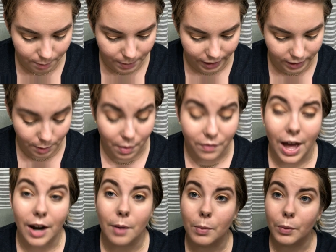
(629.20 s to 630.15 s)
and pick some of
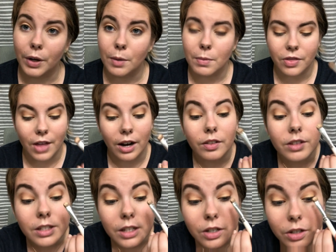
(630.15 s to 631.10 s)
that up, and we're going to put that on the
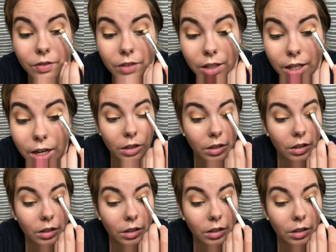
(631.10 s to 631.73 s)
center of the lid.